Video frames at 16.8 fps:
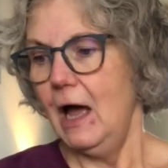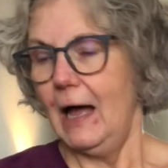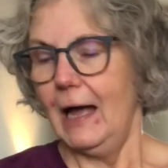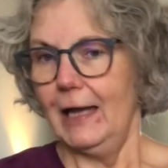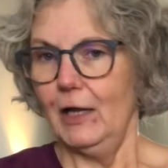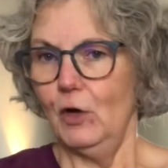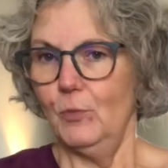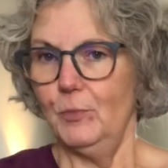
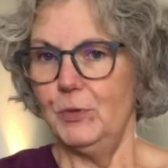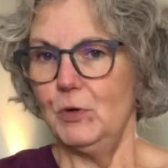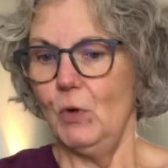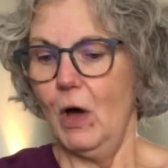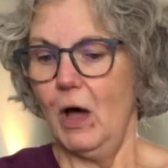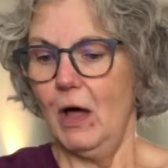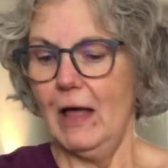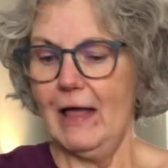I hope you
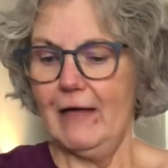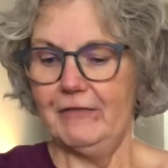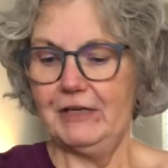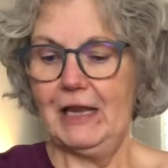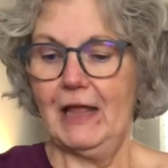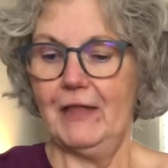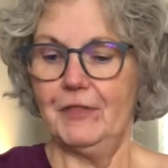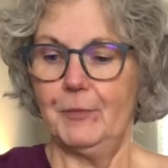all haven't
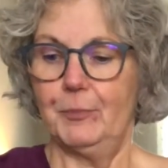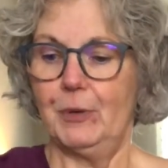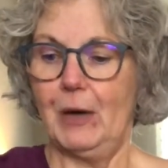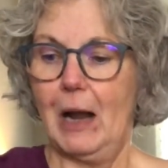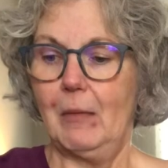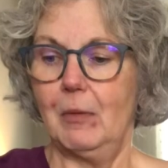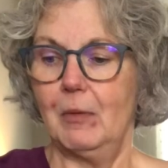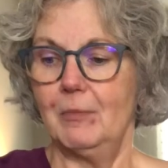had the
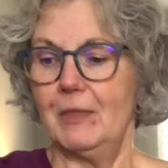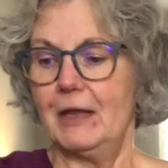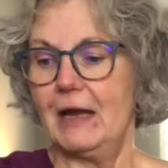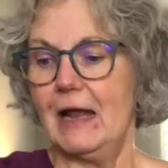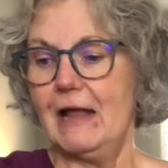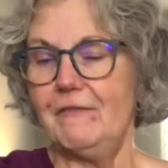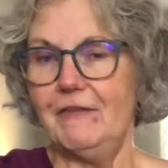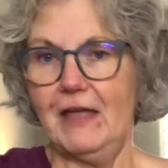problem that
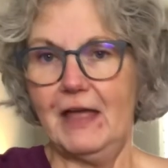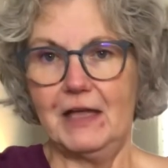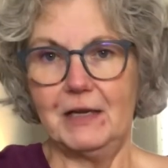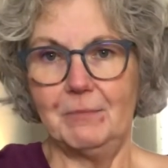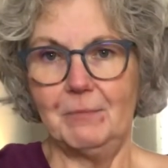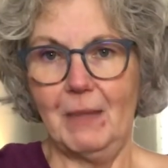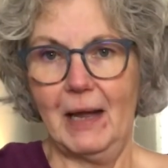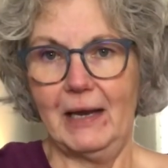I've had
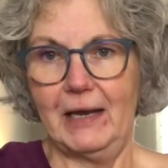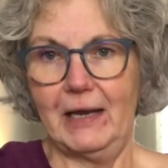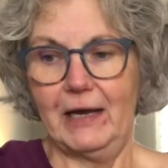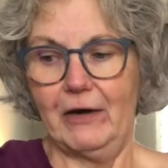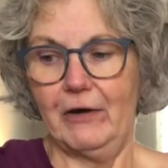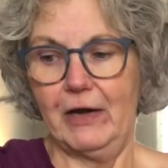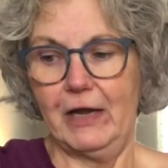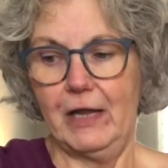in my
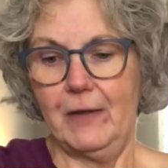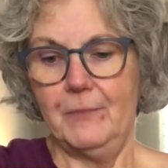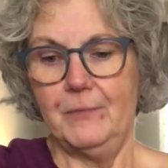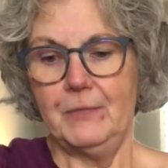area.